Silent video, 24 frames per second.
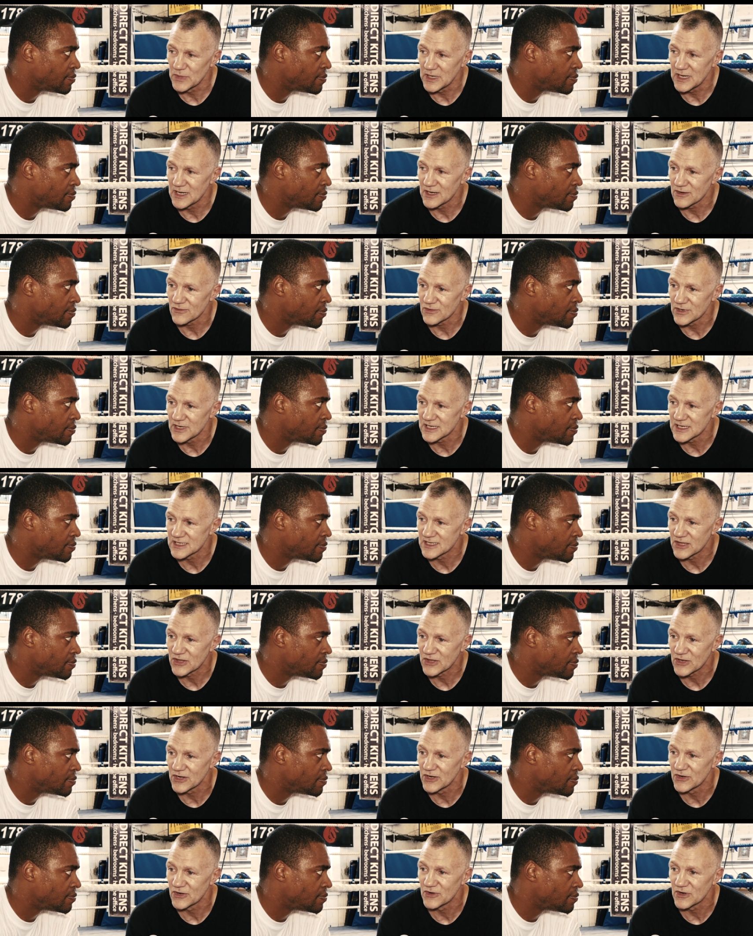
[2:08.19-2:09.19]
Speaker 1: that raised the
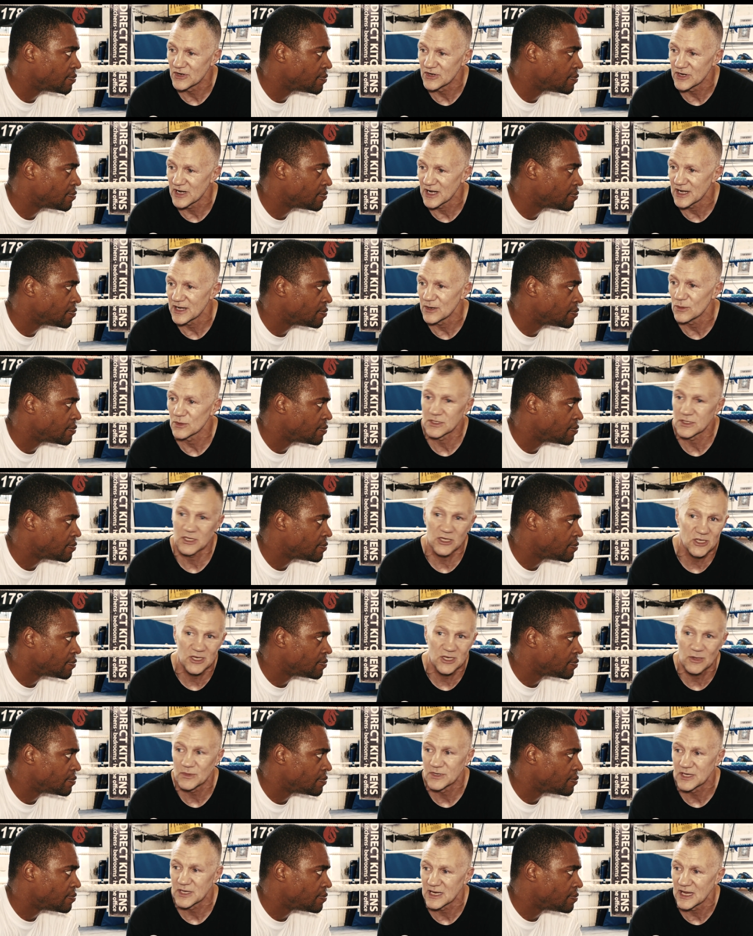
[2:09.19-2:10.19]
300 grand, it was the
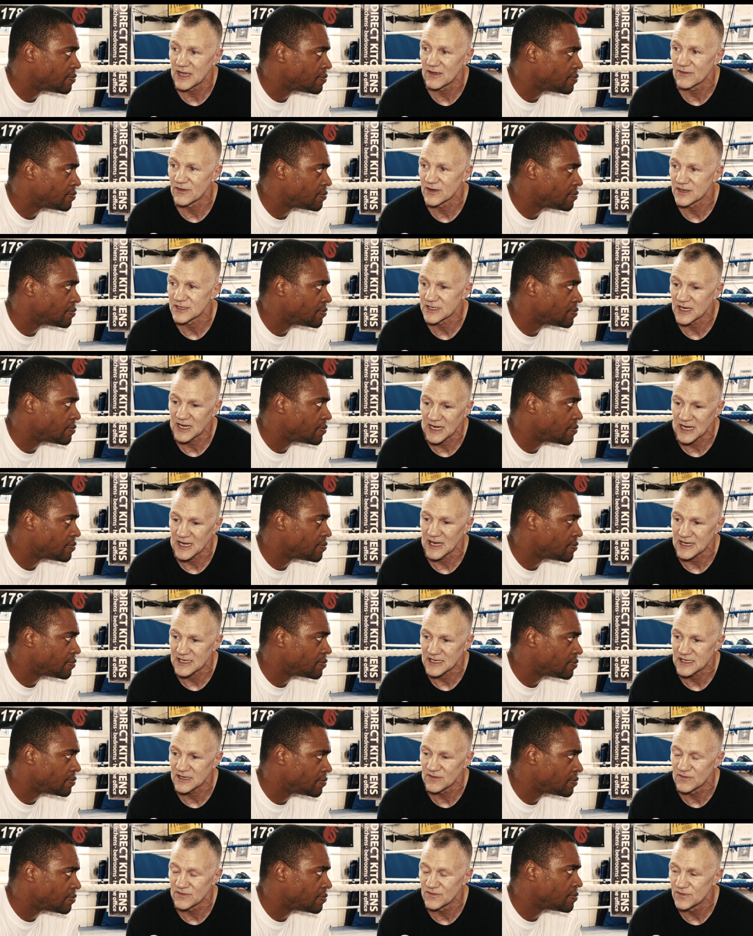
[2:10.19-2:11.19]
gym together as a
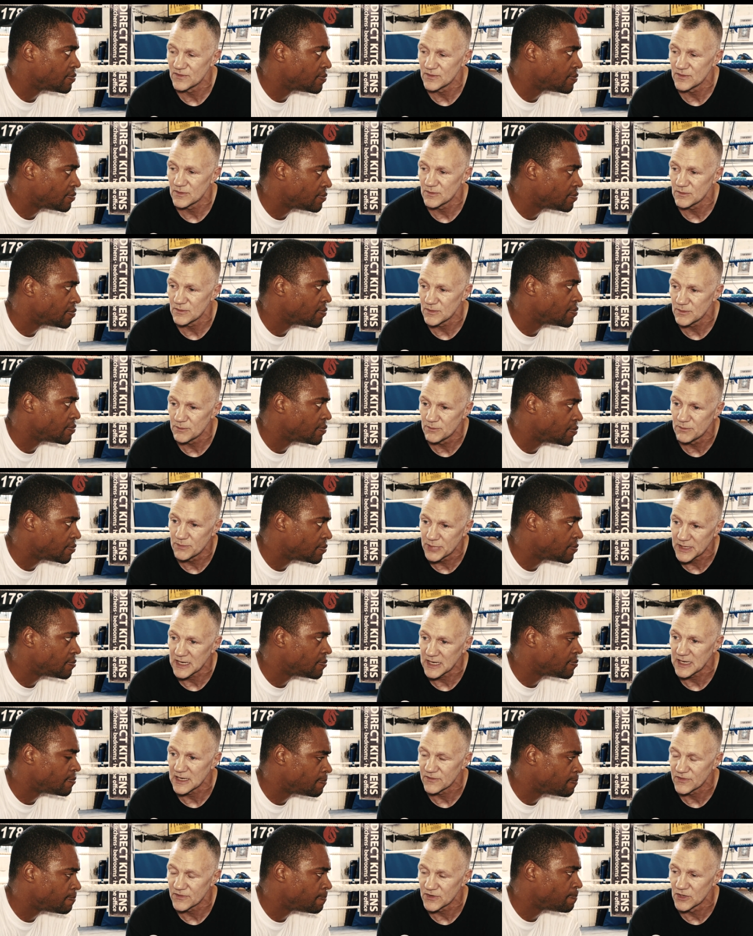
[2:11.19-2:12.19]
collective
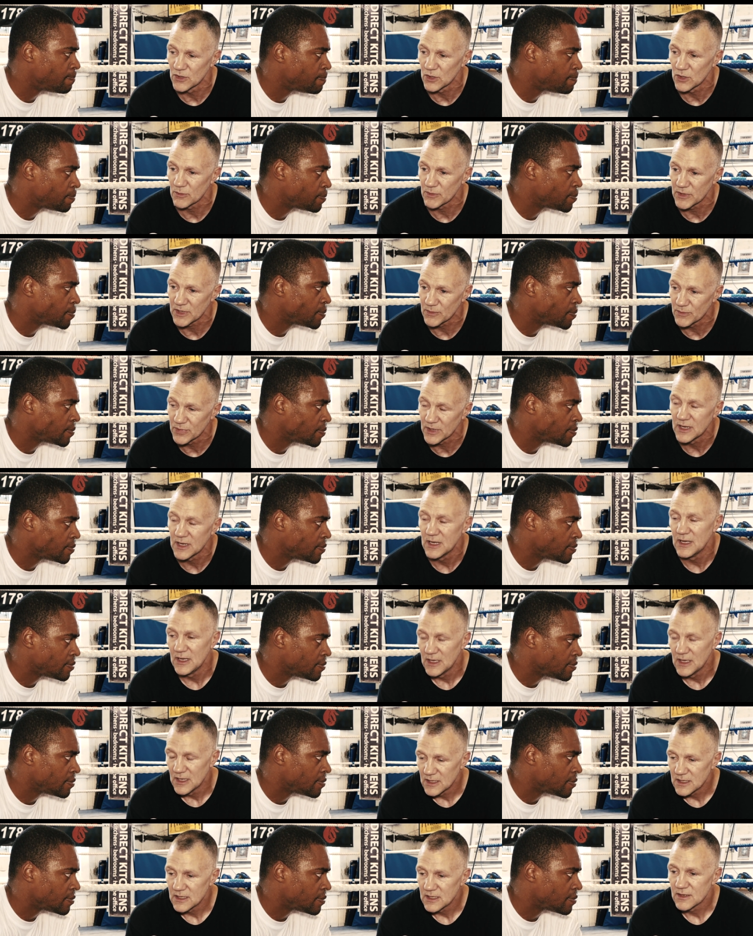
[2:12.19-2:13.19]
being, if you know what I mean. But
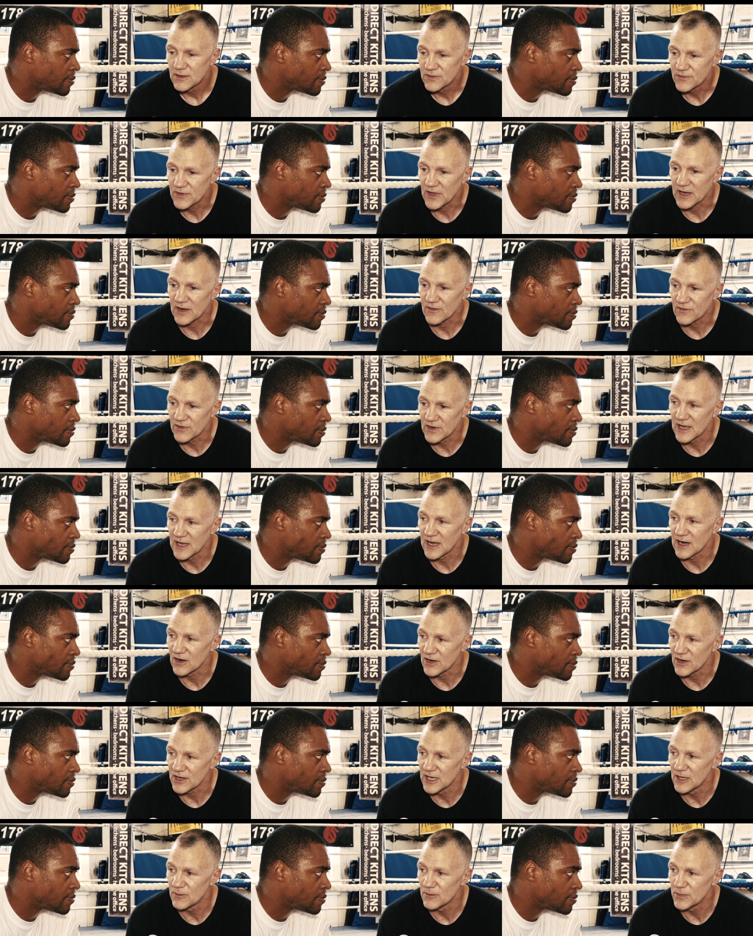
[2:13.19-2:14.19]
thankfully I got
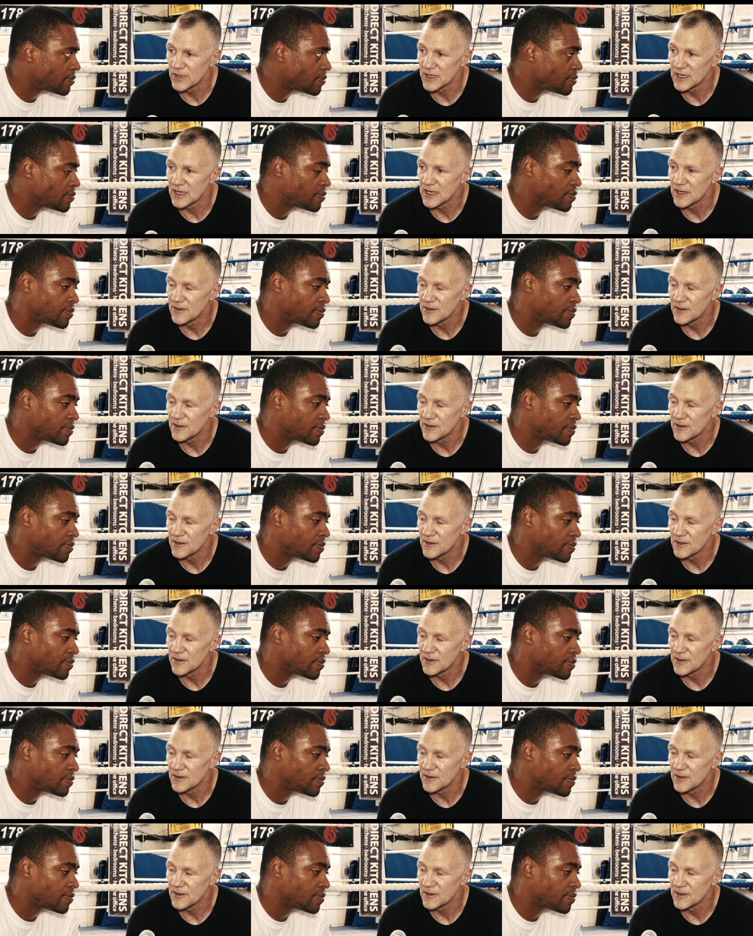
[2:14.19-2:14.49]
the MBE.